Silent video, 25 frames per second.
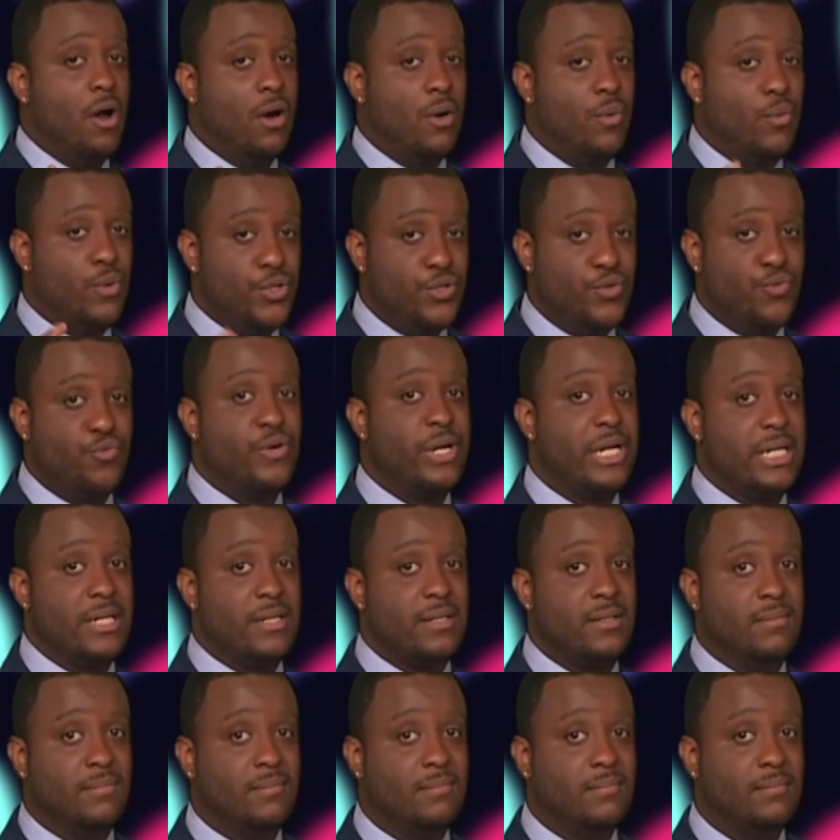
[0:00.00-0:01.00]
This
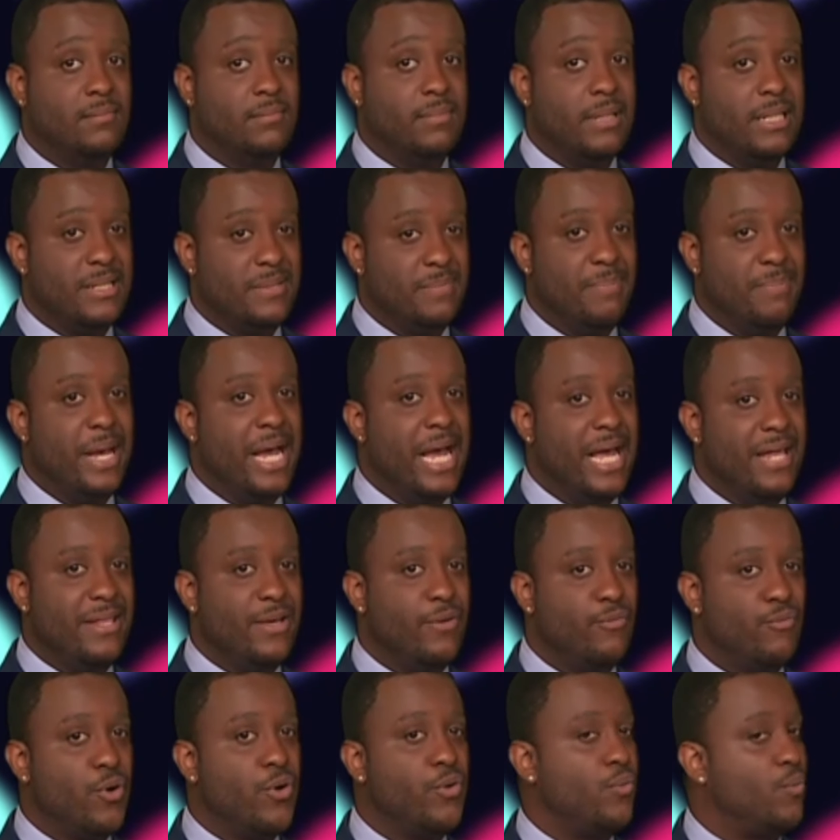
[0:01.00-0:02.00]
song was written
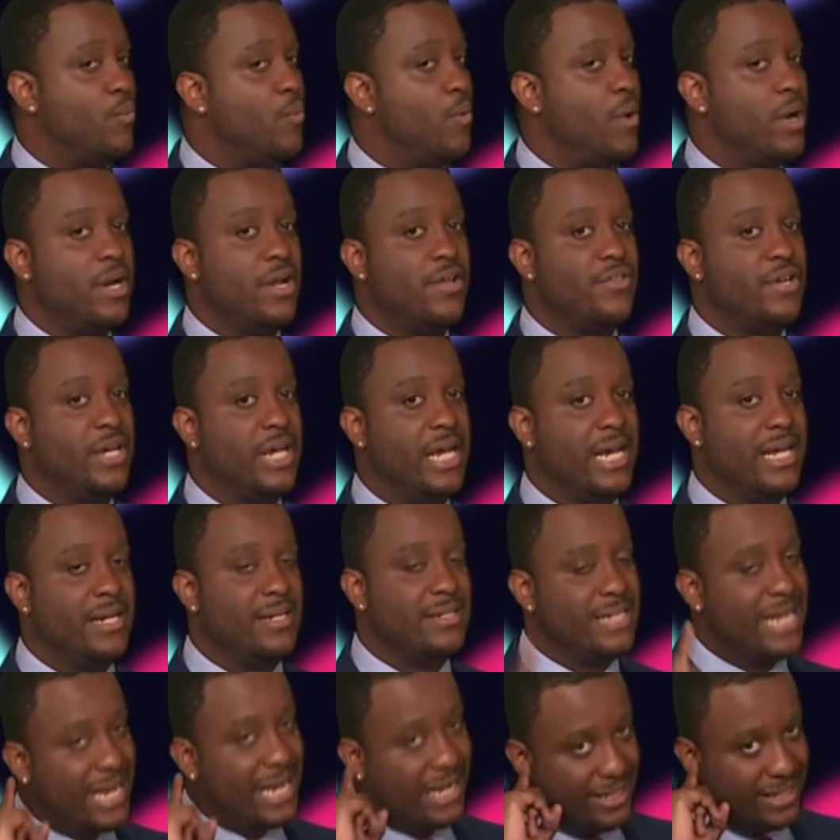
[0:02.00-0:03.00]
by the band that
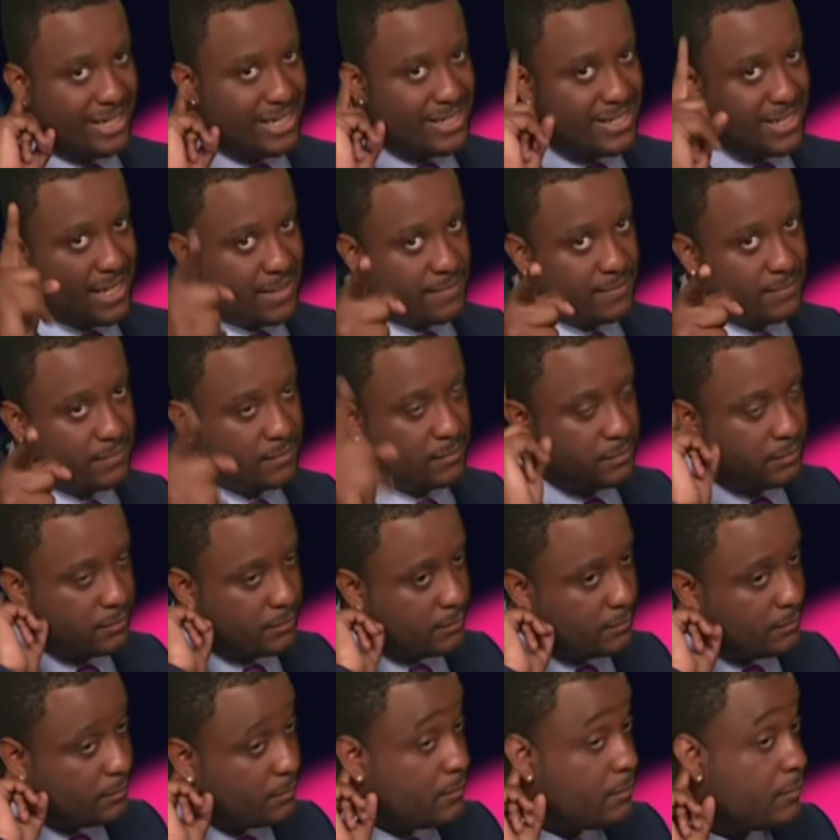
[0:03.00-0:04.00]
wrote What Other Hit.
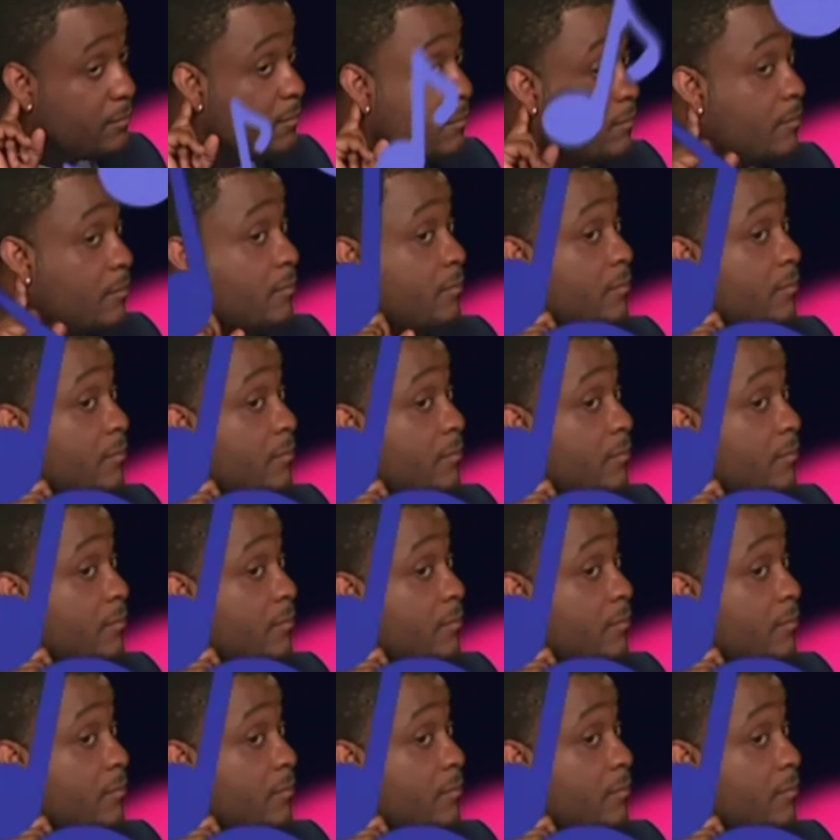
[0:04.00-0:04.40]
Take a listen.